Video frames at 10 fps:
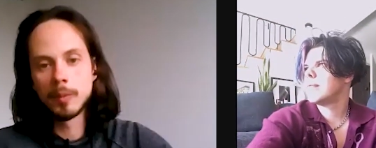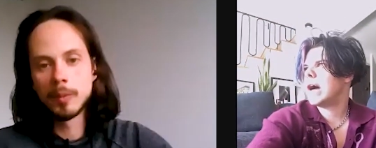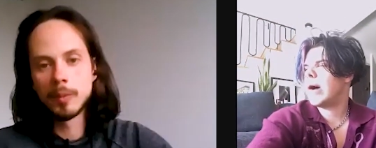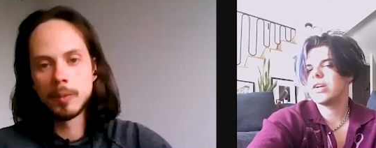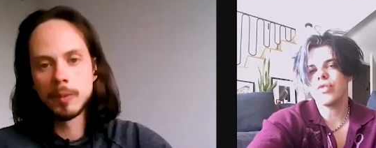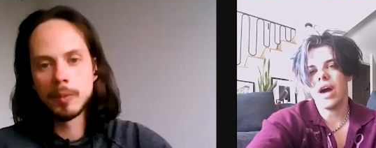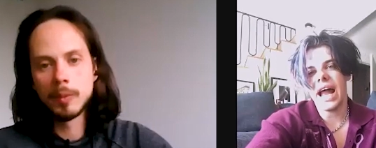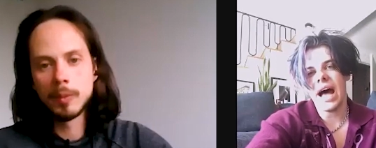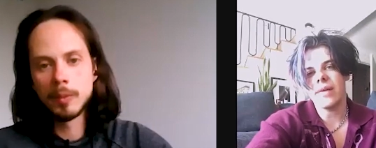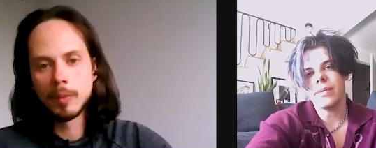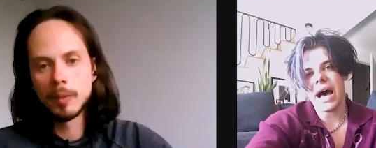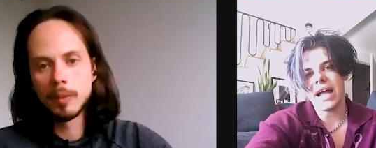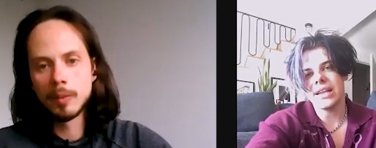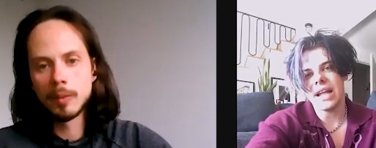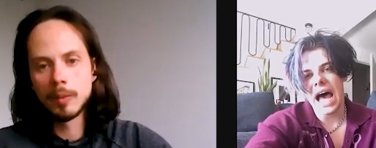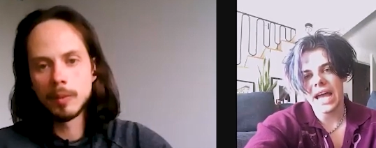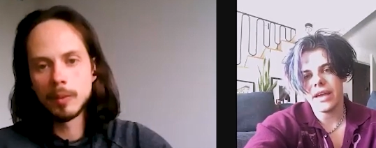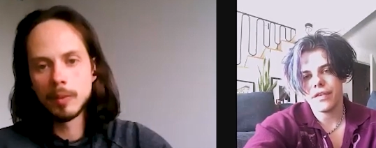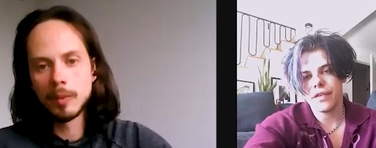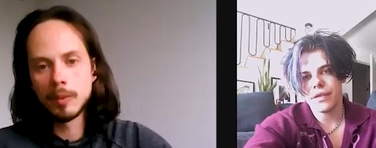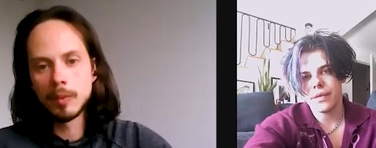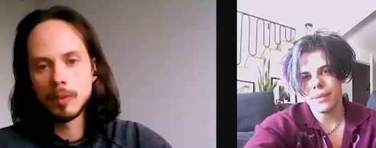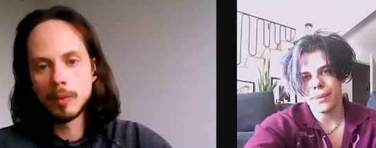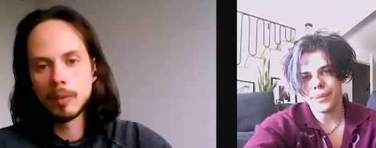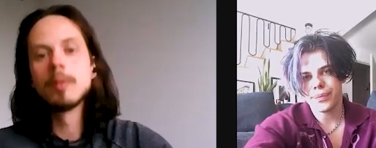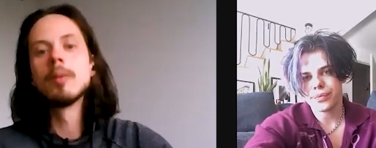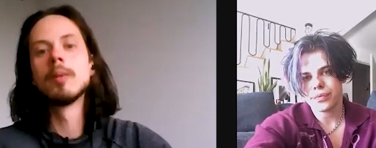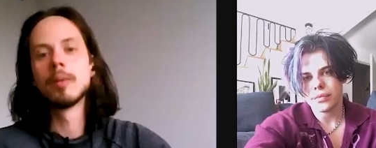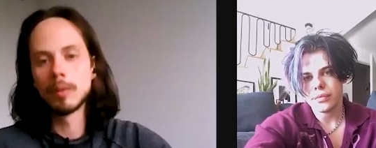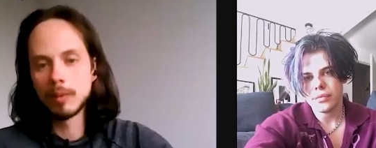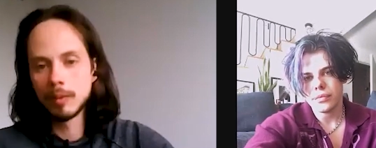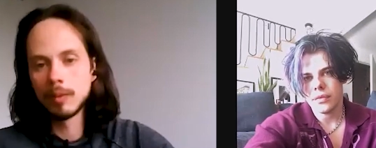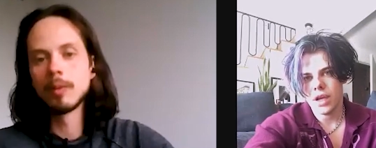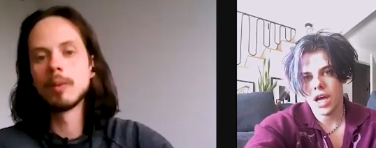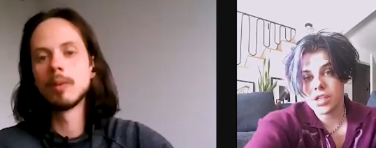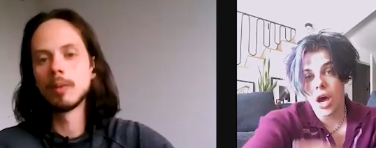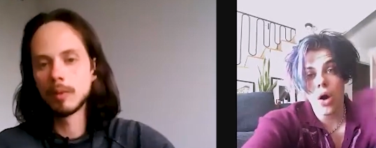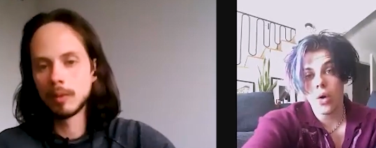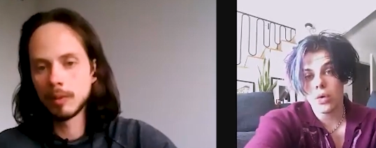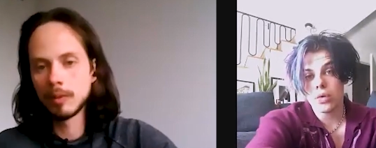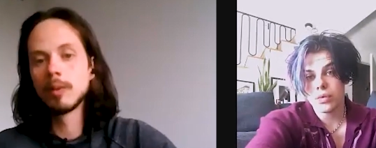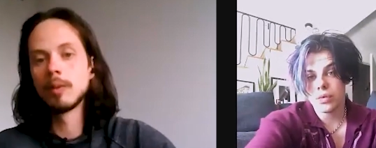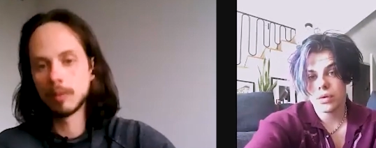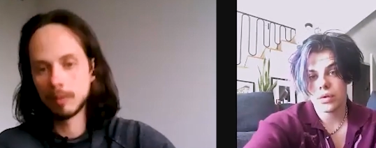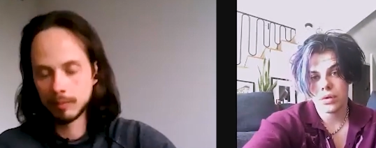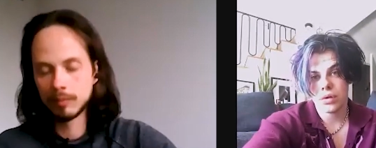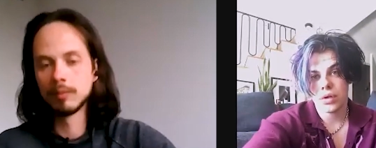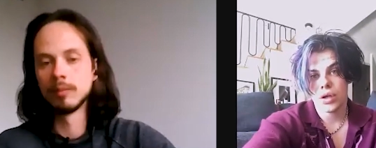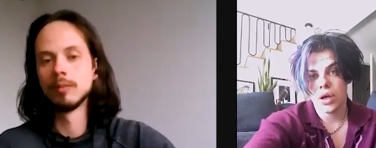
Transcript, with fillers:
Speaker 1: I wanted to write an album about life as a whole, mm.